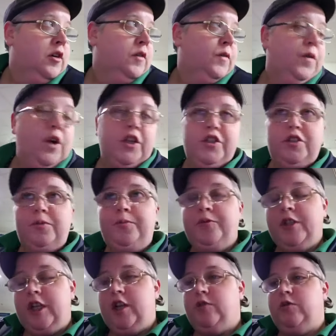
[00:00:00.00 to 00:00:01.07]
Fajr
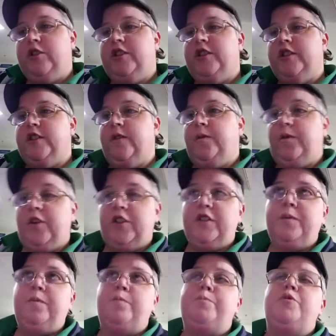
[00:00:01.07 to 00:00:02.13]
prayer, which is the first
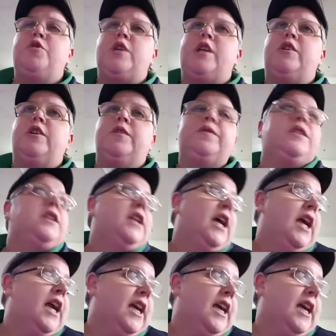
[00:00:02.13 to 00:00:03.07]
prayer of the day,